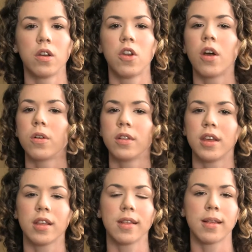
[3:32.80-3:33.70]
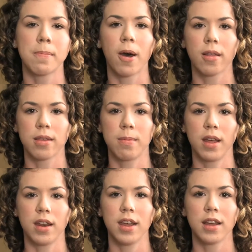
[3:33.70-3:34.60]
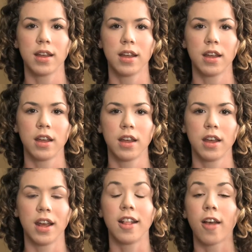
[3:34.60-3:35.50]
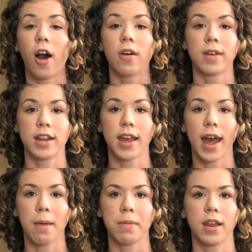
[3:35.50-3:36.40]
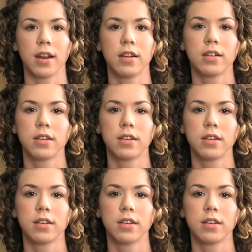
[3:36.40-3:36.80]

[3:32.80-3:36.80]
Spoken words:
Not only is this a possibility, it's already happening.